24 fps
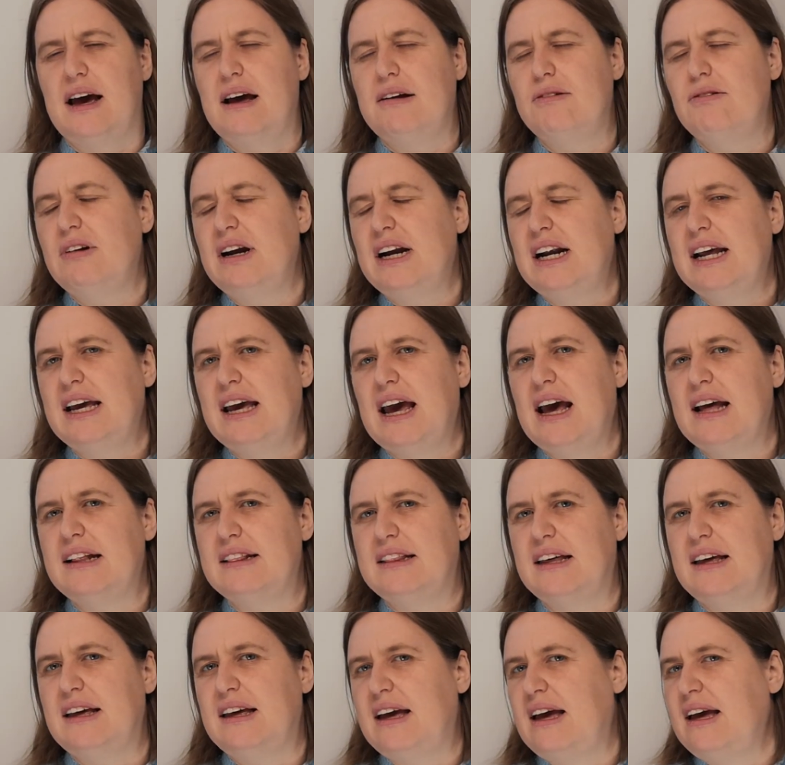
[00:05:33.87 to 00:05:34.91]
And really at
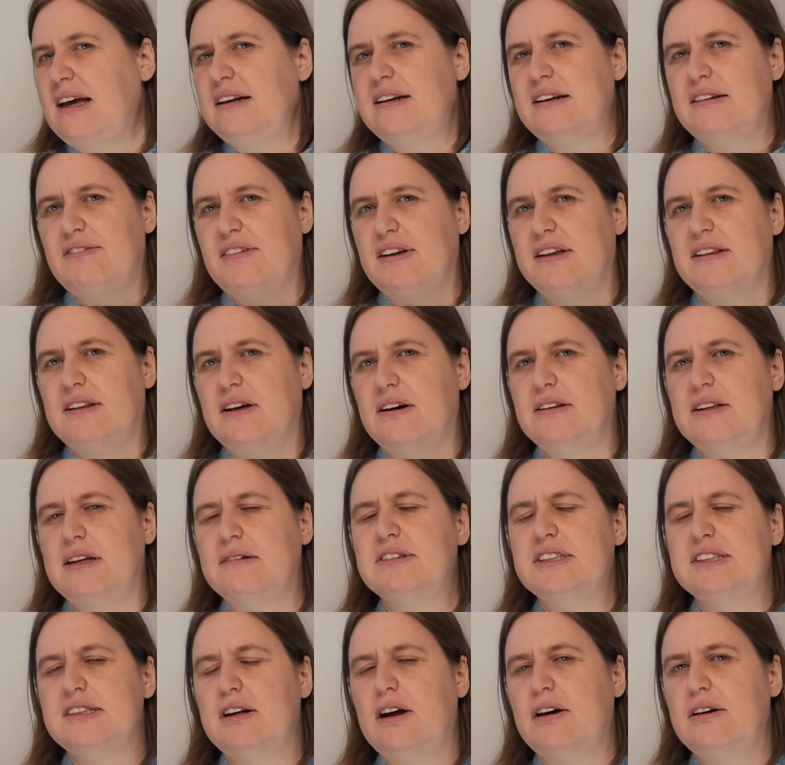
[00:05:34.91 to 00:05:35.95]
the end of it, though, there
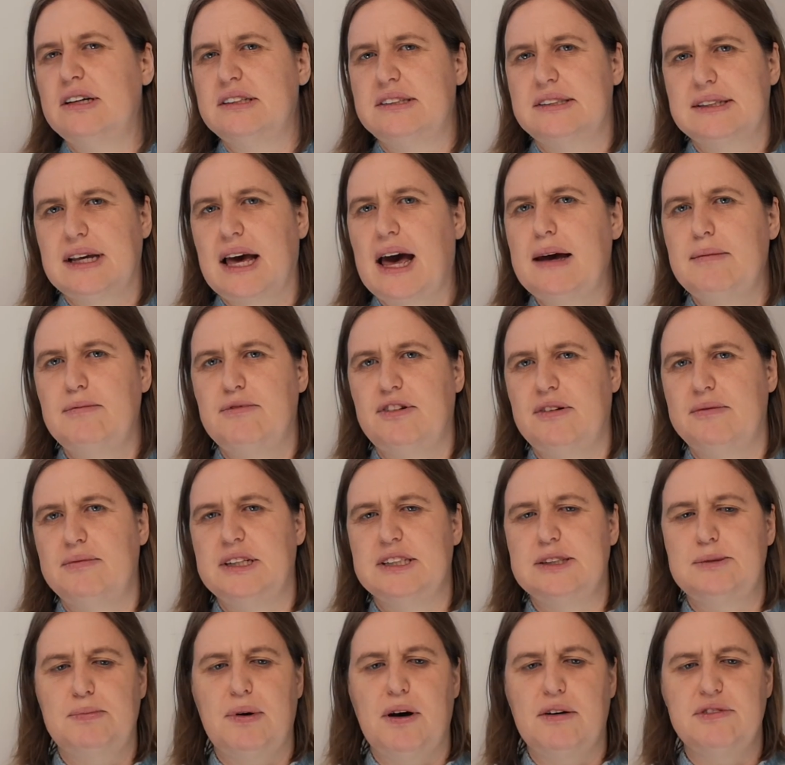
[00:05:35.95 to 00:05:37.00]
was no escape from
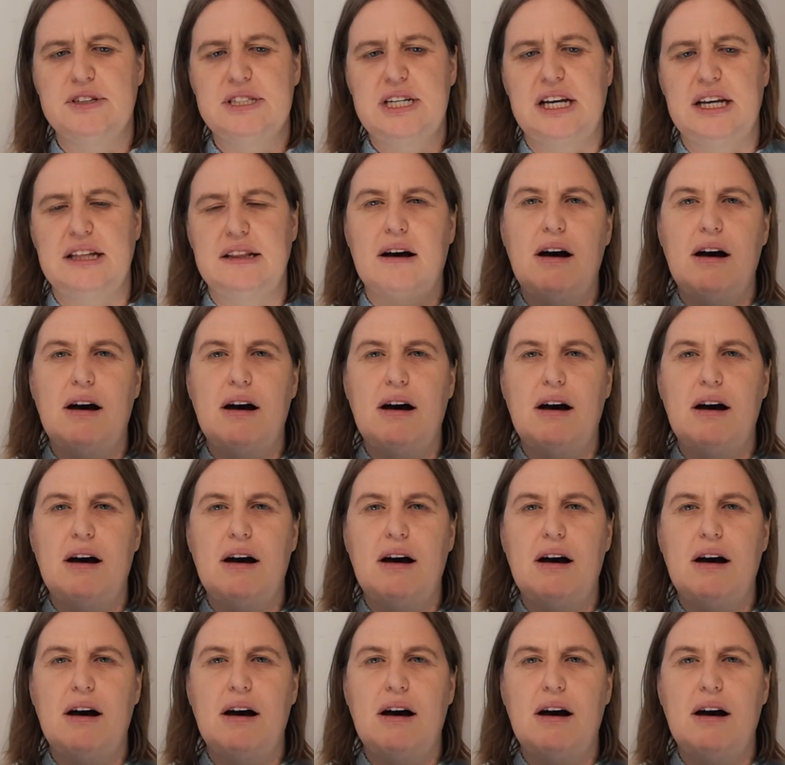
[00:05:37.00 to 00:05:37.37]
this poverty.